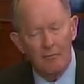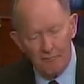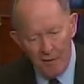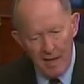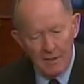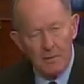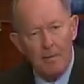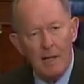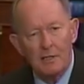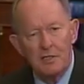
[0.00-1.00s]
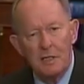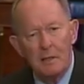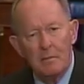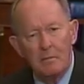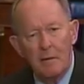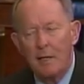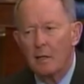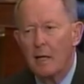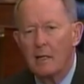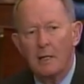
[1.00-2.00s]
finds a policy
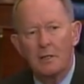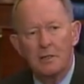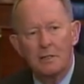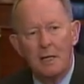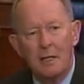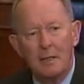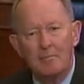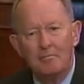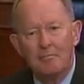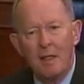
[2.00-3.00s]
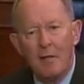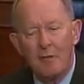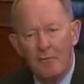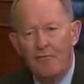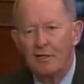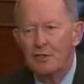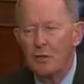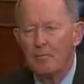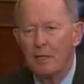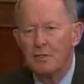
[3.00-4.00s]
regulated in Kentucky that fits
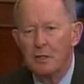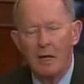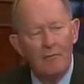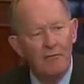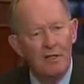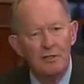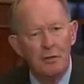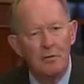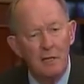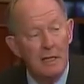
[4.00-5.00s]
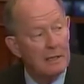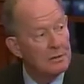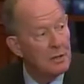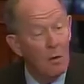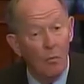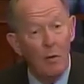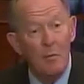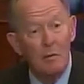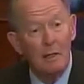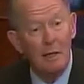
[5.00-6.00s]
her budget and fits her needs. We
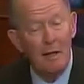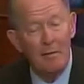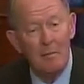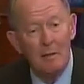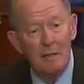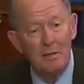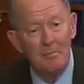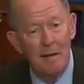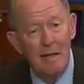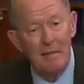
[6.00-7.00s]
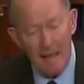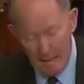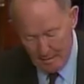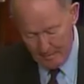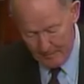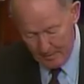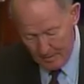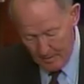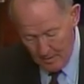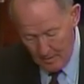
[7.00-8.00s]
would allow Emily to buy that.
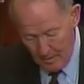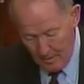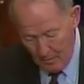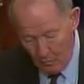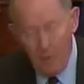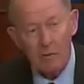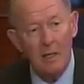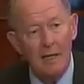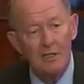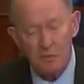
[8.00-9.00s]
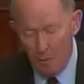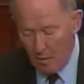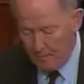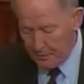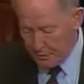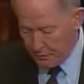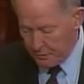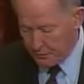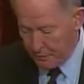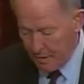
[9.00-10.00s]
We would allow small business